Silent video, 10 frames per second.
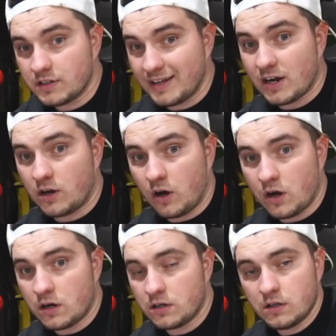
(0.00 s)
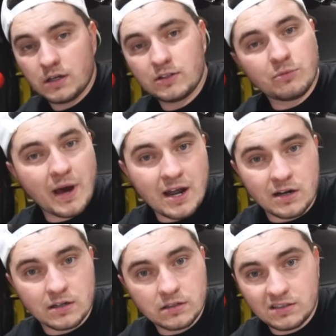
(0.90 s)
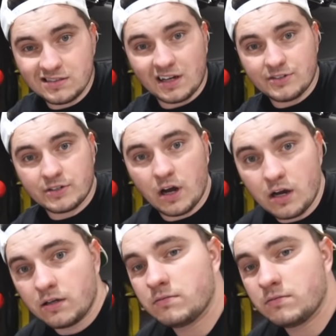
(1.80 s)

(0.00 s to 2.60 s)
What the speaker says: to their car, don't matter, because it's not your car.